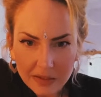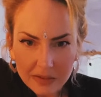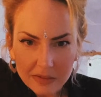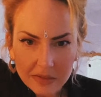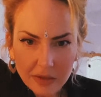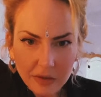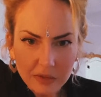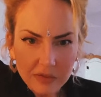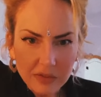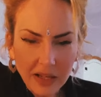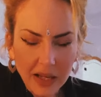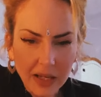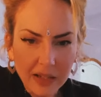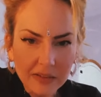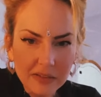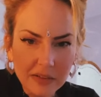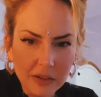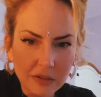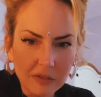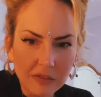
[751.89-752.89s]
Self
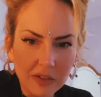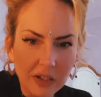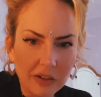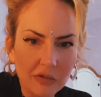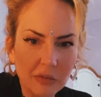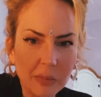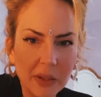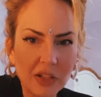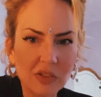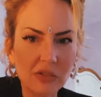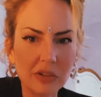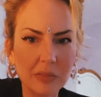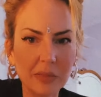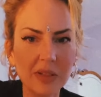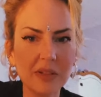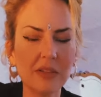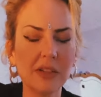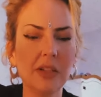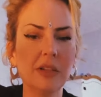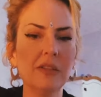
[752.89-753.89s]
care, self love, bettering
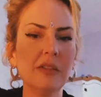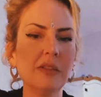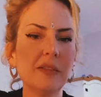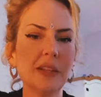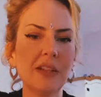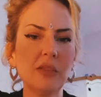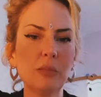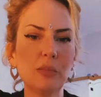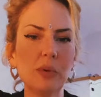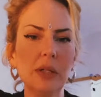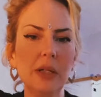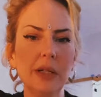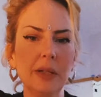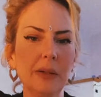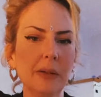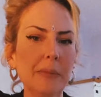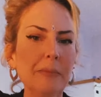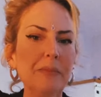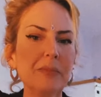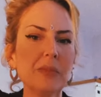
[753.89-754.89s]
myself. That's
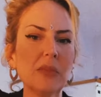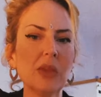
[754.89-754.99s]
brilliant.